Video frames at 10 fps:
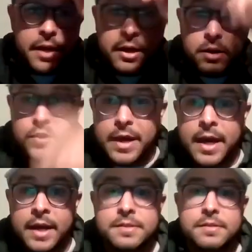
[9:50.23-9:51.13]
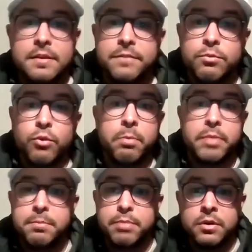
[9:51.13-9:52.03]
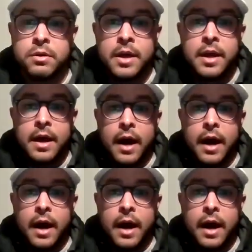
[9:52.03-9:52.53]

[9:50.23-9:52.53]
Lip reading: I also had a few more people